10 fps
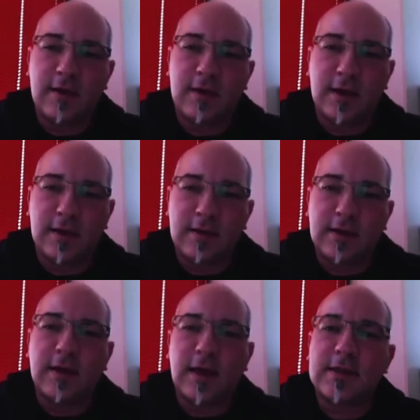in
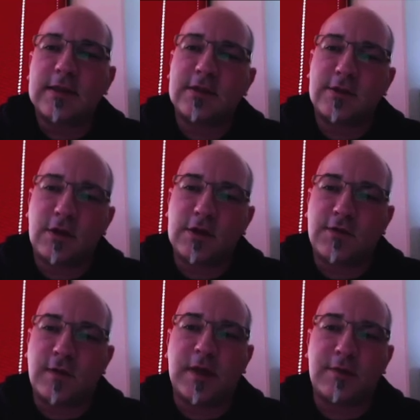Elasticsearch
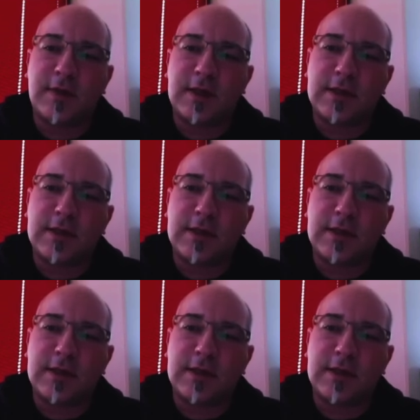for metrics.